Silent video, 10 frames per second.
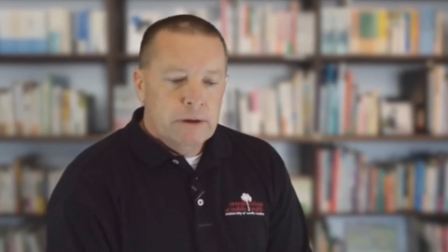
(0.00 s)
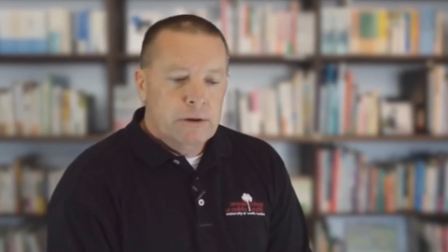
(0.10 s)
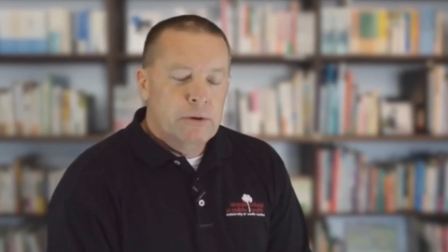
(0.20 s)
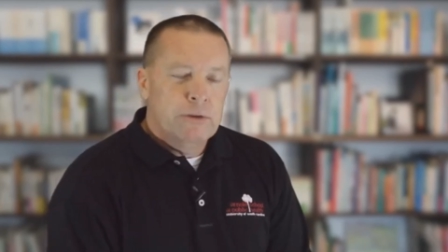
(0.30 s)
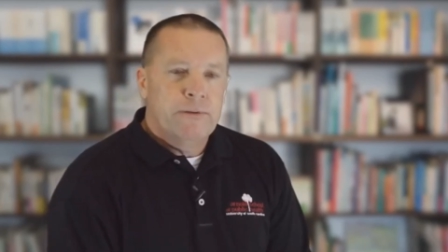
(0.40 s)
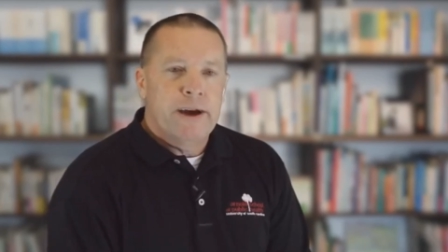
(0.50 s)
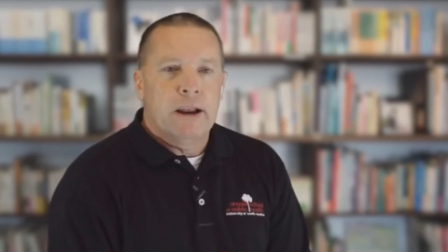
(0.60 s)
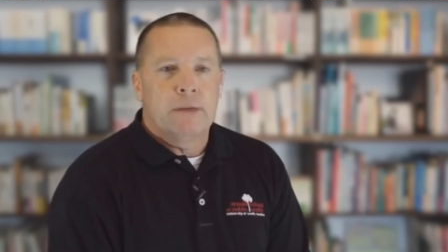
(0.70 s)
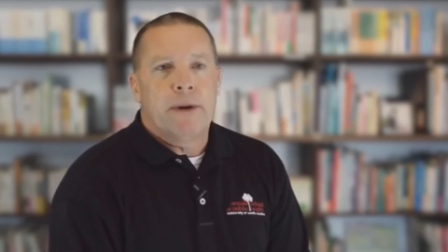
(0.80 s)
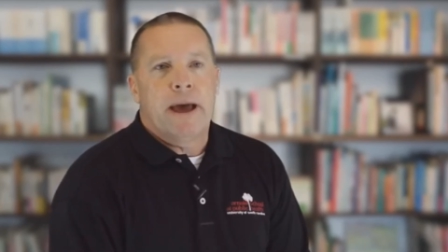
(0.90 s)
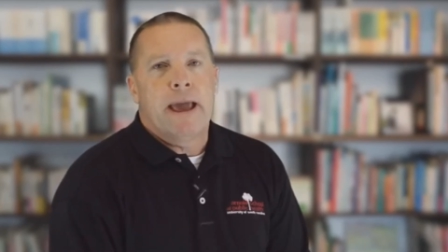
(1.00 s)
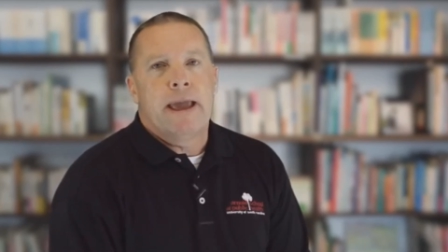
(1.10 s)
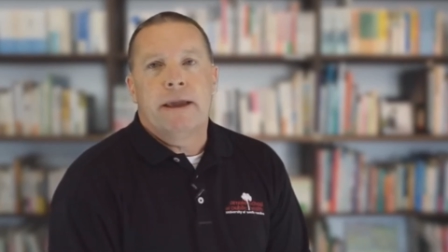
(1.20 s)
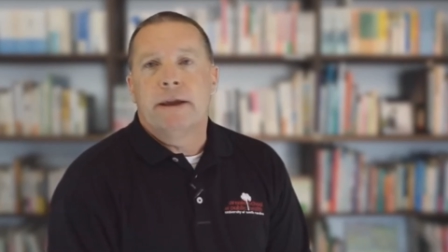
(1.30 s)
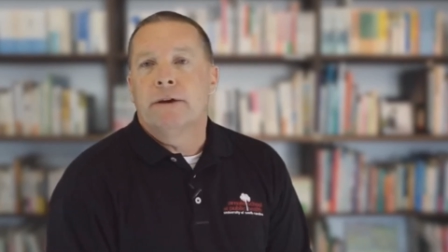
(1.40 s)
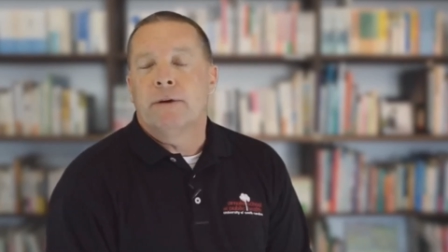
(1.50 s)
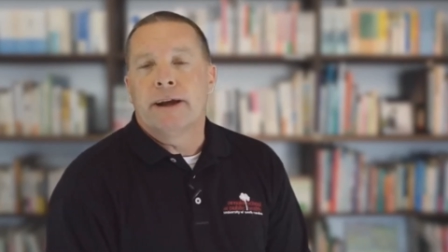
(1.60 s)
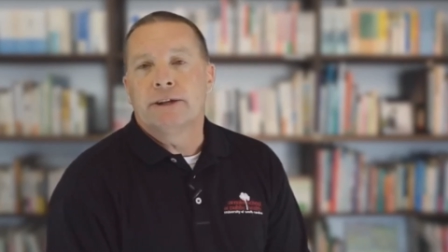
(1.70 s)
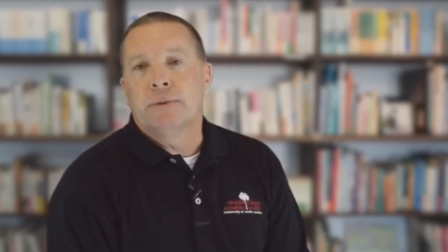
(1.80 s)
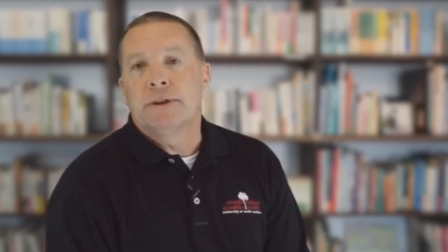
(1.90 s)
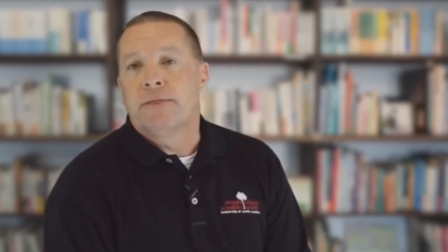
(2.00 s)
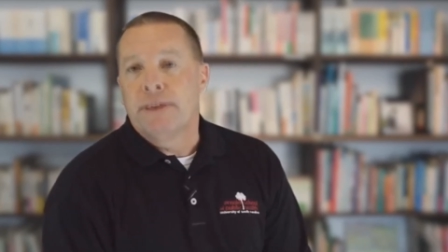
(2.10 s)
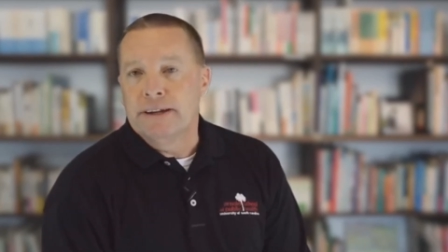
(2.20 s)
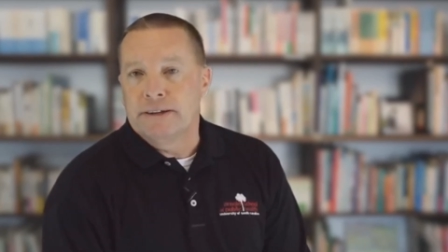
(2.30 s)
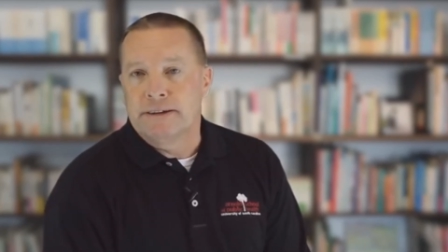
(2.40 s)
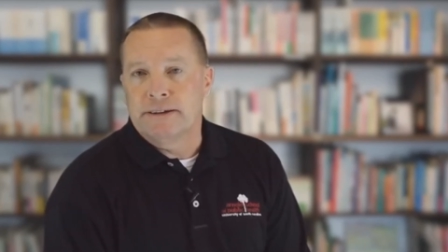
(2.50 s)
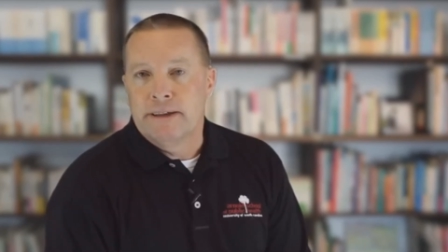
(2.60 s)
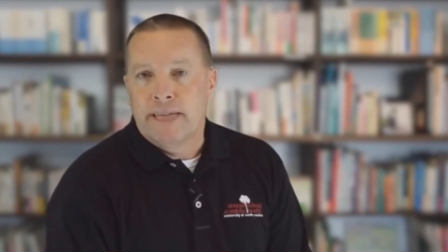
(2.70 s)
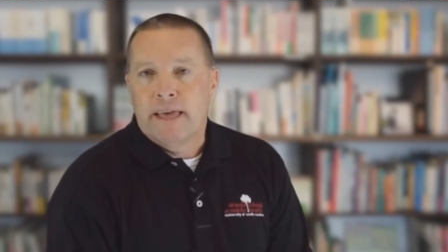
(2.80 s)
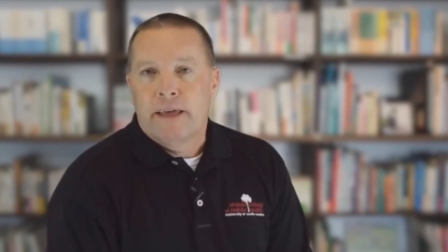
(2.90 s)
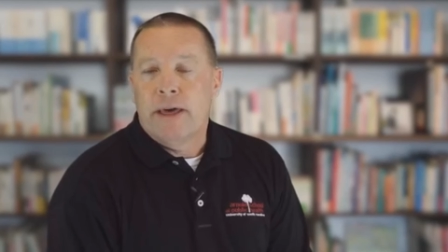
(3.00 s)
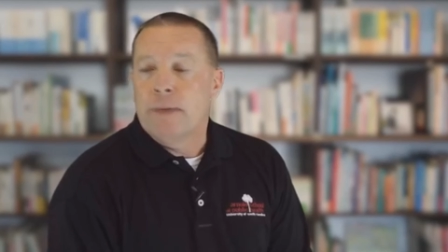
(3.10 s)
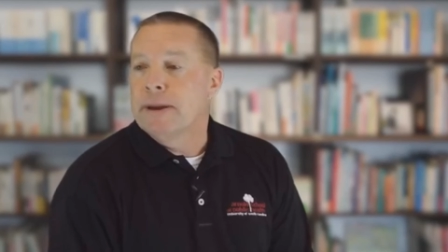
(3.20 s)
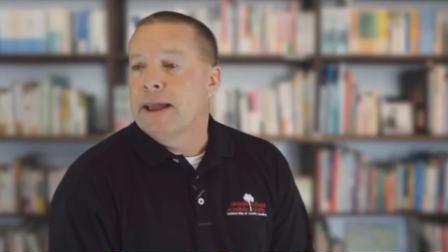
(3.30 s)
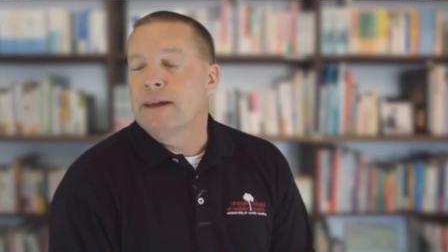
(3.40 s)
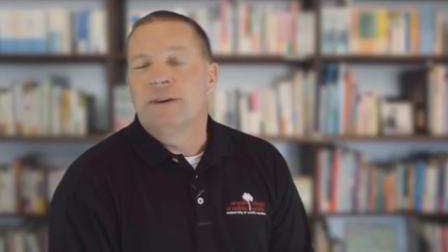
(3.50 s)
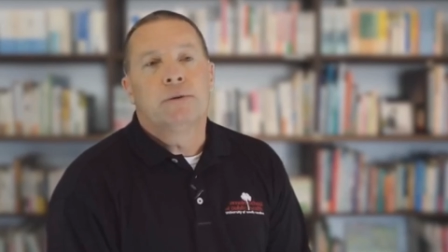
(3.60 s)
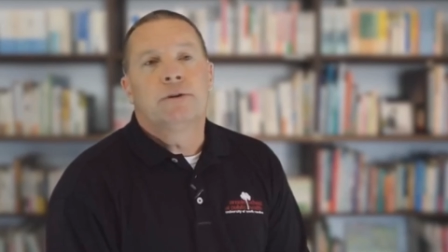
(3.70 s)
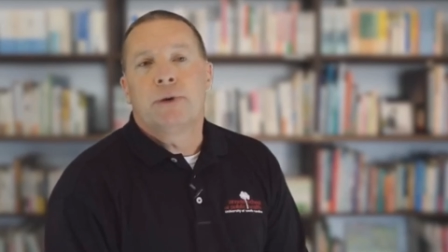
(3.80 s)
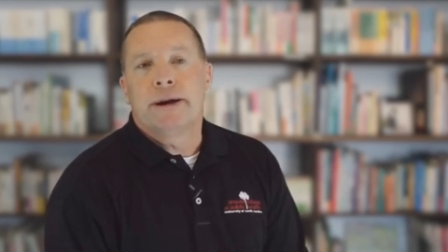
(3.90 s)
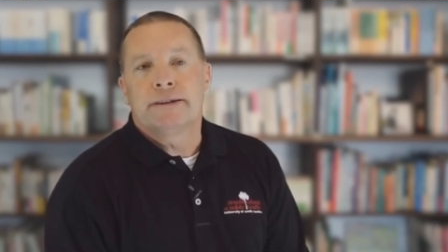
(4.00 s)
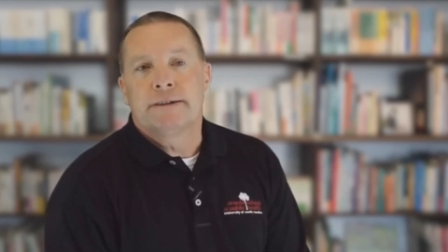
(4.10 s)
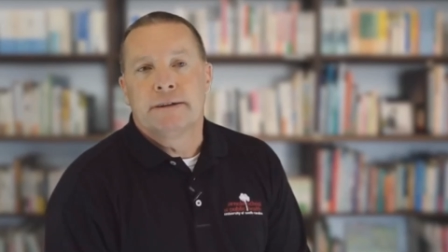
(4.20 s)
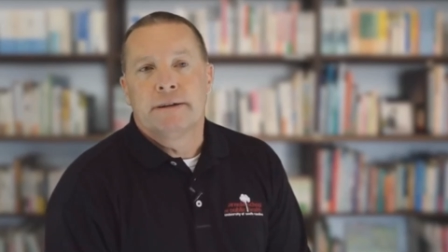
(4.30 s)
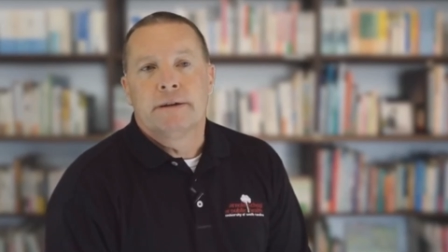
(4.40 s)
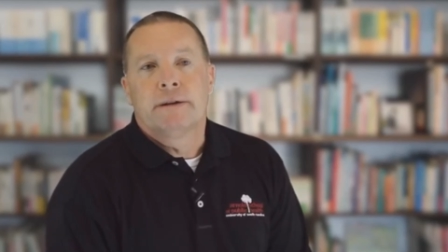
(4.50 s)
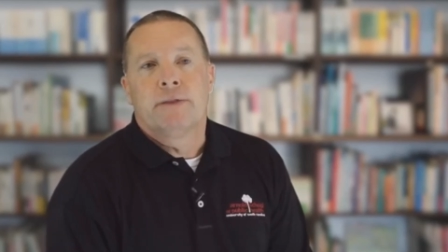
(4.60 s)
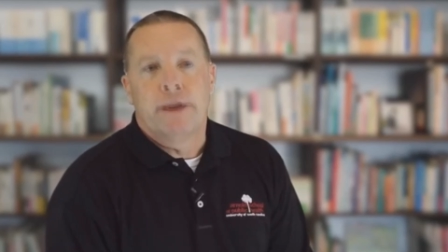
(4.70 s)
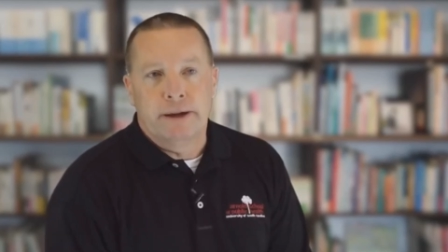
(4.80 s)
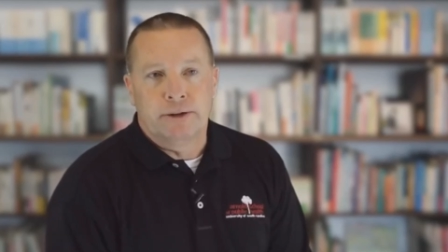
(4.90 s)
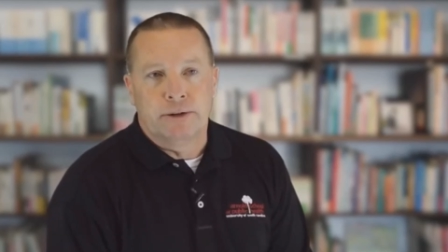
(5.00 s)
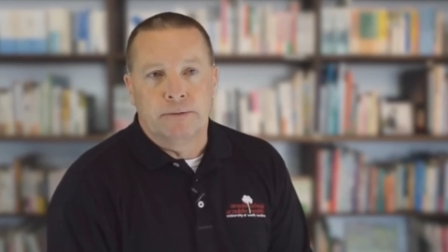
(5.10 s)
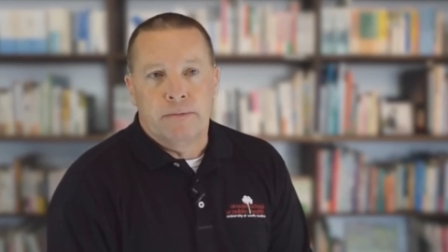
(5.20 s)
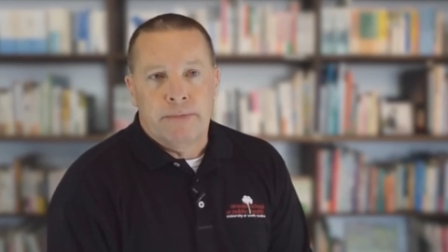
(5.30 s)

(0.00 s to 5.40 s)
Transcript: to develop a graduate thesis that began to address the issue.